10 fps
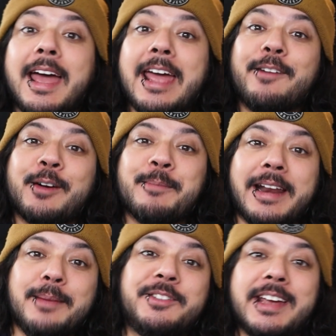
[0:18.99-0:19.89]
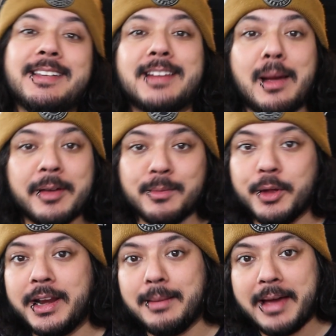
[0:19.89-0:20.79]
Hey everyone, my name is Jason. I'm a
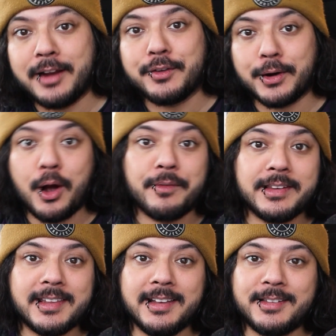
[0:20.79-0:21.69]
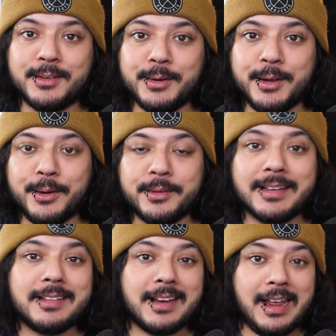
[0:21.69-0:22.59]
community manager at Coffee Stain Studios,
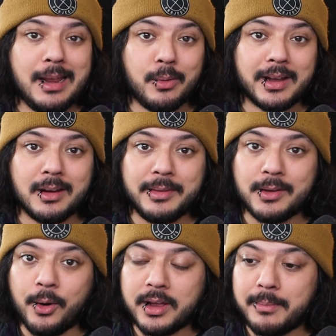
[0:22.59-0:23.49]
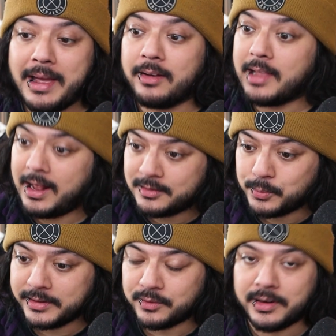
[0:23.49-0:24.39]
and today we're going to be talking about last
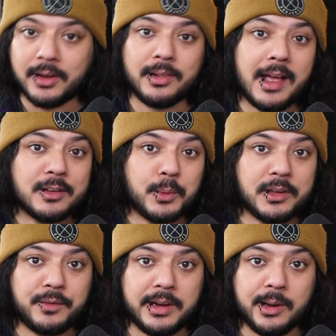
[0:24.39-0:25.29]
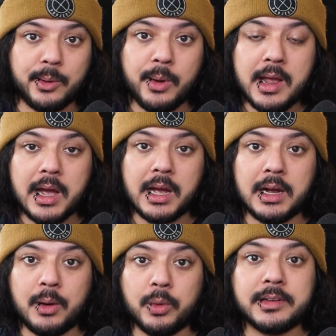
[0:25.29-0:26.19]
week's video. Last week's video
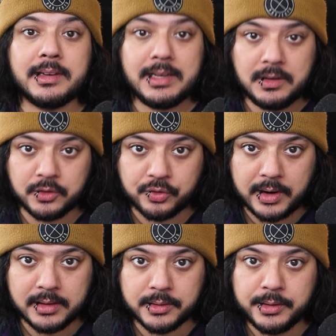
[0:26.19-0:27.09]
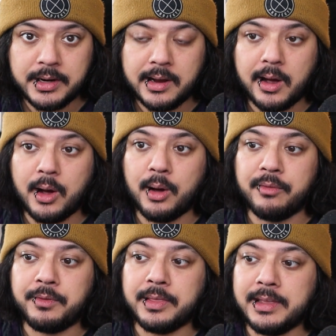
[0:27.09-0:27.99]
was a teaser trailer
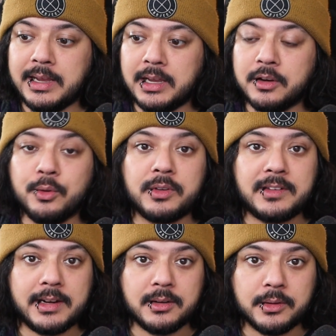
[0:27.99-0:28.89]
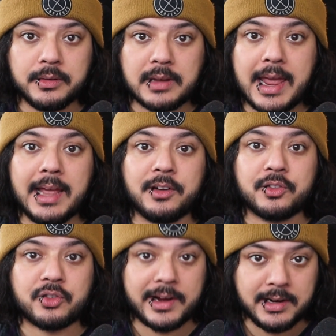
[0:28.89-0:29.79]
of the new signals and
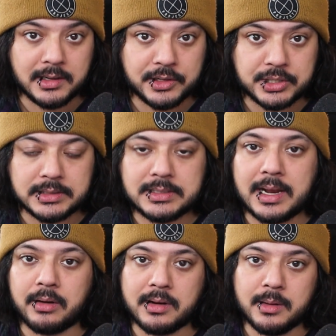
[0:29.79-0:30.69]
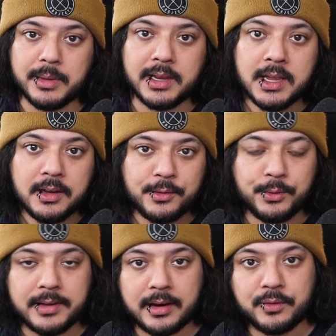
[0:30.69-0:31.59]
train collisions that are coming
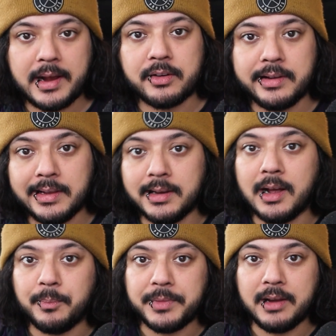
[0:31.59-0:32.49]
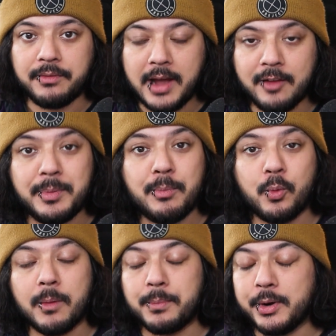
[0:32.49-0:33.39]
to Satisfactory in Update 5.
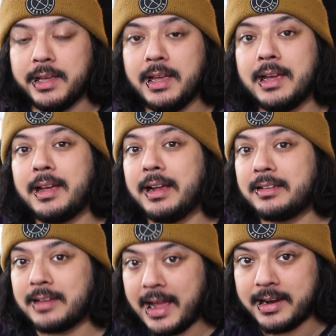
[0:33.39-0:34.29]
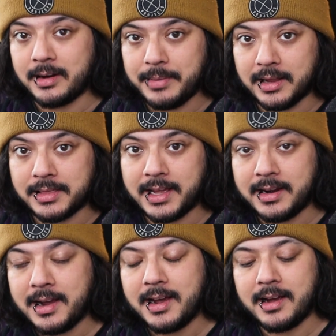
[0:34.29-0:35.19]
People were pretty excited about that.